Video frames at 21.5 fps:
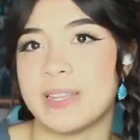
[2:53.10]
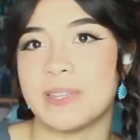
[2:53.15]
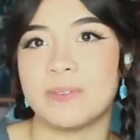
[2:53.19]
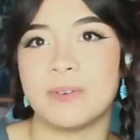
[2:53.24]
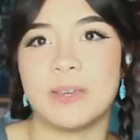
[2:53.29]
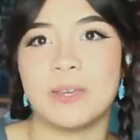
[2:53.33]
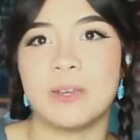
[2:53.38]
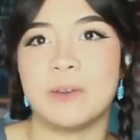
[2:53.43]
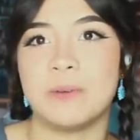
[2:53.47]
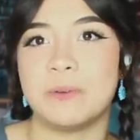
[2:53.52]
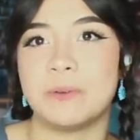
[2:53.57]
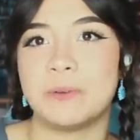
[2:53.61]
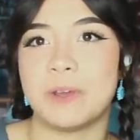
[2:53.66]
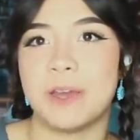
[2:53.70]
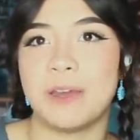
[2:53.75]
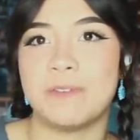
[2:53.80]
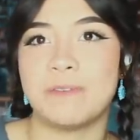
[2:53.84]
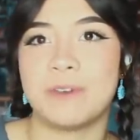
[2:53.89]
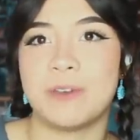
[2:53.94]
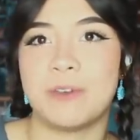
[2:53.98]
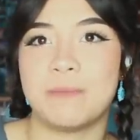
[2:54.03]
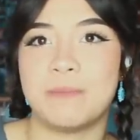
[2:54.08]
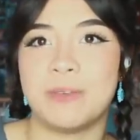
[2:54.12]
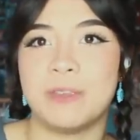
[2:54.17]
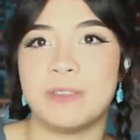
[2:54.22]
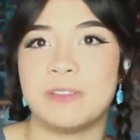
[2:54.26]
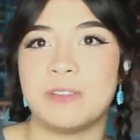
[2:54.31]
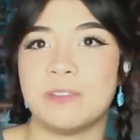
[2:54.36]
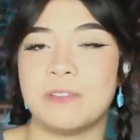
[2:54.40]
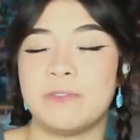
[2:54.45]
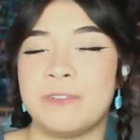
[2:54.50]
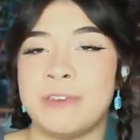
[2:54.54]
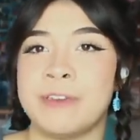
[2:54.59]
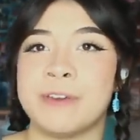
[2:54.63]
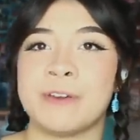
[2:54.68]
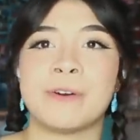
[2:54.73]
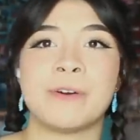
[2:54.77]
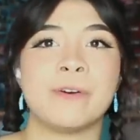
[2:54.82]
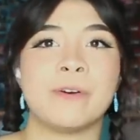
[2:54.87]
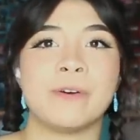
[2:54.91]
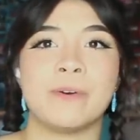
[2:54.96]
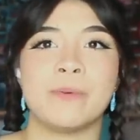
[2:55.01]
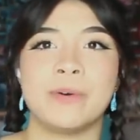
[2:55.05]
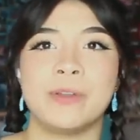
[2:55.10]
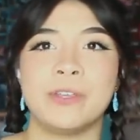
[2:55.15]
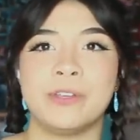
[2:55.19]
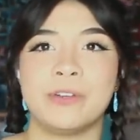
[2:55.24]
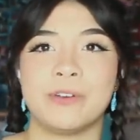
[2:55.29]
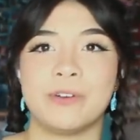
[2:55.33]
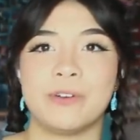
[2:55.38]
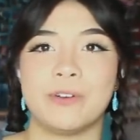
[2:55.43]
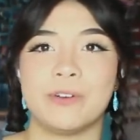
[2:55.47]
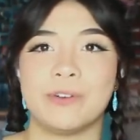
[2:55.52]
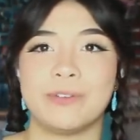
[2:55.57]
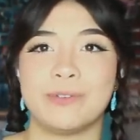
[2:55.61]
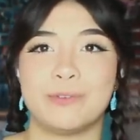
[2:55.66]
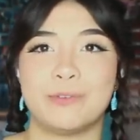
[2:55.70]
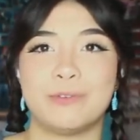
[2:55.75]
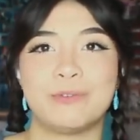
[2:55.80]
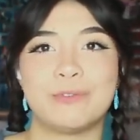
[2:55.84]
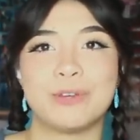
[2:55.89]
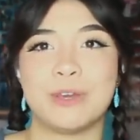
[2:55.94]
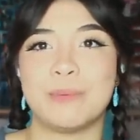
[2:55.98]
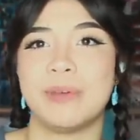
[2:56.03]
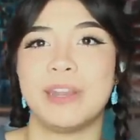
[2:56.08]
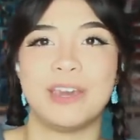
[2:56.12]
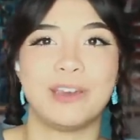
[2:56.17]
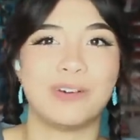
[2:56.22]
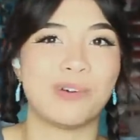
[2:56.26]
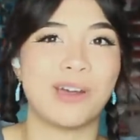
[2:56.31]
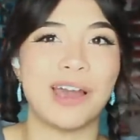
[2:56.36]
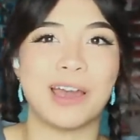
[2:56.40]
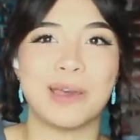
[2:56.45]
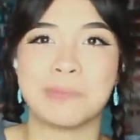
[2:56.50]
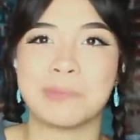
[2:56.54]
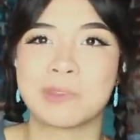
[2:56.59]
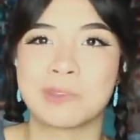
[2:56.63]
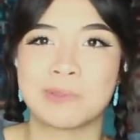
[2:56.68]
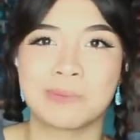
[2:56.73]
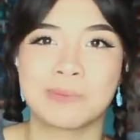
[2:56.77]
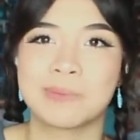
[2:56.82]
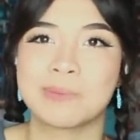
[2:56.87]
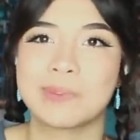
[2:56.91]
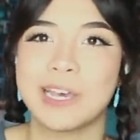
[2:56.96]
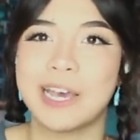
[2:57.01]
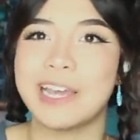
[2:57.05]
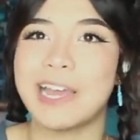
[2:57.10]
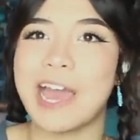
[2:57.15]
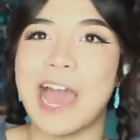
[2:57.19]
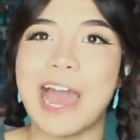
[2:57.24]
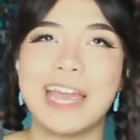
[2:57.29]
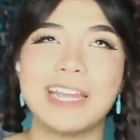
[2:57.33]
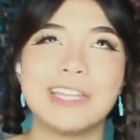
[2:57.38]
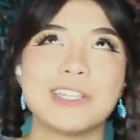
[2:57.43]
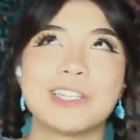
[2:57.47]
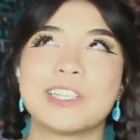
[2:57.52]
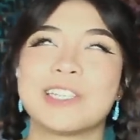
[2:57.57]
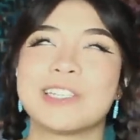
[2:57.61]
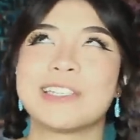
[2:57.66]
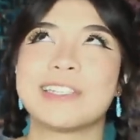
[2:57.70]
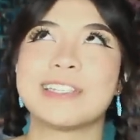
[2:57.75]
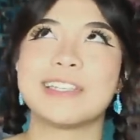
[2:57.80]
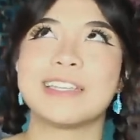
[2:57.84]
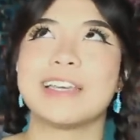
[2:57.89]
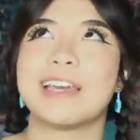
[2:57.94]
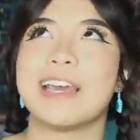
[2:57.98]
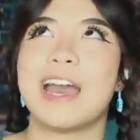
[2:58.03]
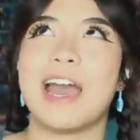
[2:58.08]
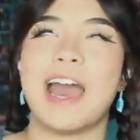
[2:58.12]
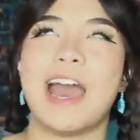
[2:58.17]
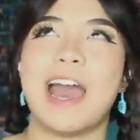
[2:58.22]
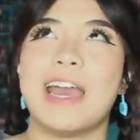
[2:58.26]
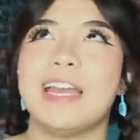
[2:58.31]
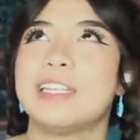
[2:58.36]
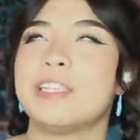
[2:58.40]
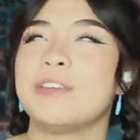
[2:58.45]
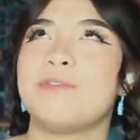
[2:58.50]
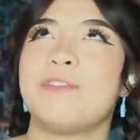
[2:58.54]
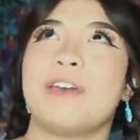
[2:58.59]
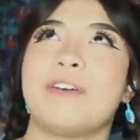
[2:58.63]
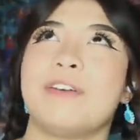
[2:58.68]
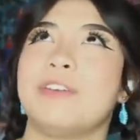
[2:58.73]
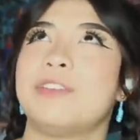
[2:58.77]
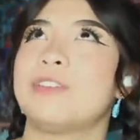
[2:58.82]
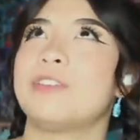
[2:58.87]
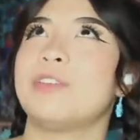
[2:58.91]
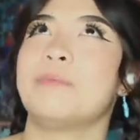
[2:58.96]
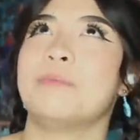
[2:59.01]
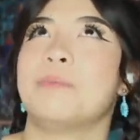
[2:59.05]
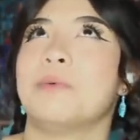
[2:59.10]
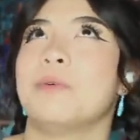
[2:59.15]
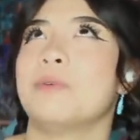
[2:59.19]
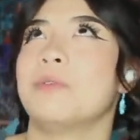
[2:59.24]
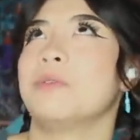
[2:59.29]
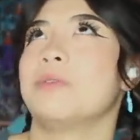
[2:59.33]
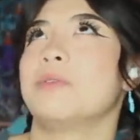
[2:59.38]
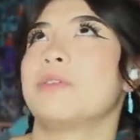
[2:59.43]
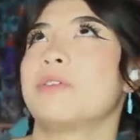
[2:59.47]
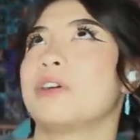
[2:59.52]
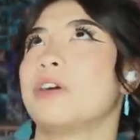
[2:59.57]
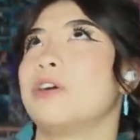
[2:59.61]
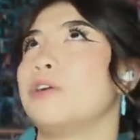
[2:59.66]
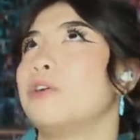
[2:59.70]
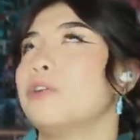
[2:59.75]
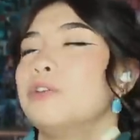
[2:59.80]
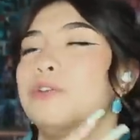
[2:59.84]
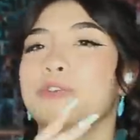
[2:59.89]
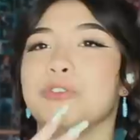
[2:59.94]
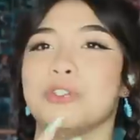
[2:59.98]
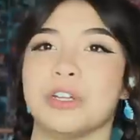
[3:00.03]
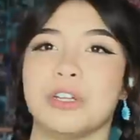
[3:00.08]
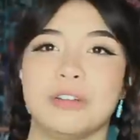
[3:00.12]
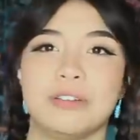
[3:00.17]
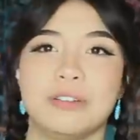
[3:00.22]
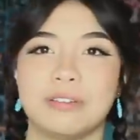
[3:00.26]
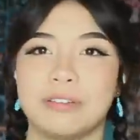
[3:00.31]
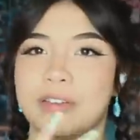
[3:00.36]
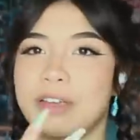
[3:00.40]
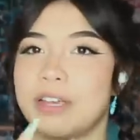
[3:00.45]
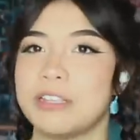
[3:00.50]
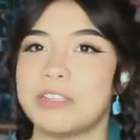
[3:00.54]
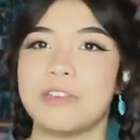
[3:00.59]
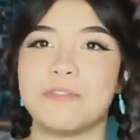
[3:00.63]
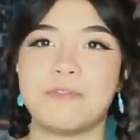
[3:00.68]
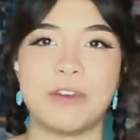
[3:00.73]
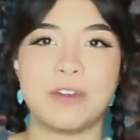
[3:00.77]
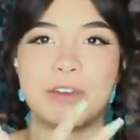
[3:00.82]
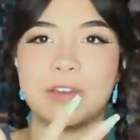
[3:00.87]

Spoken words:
That's why you don't drive a business vehicle when you're committing crimes. It's a very simple conclusion. It's